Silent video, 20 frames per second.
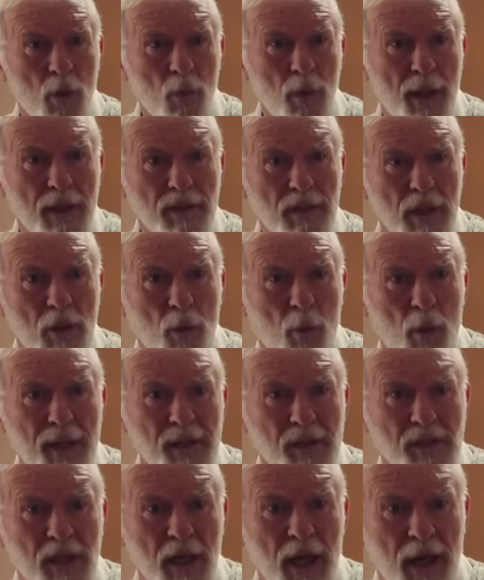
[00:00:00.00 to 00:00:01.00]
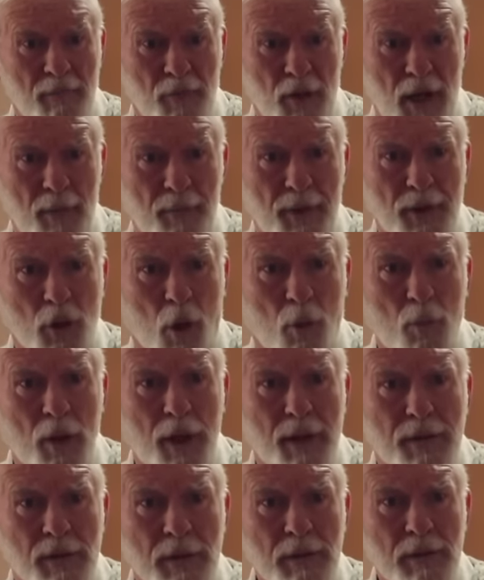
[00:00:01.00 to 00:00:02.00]
away and send to white slavery and be done with
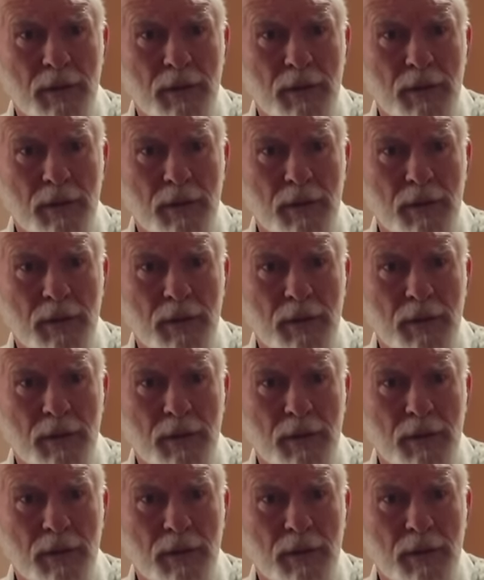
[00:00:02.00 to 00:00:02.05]
it? Jerry,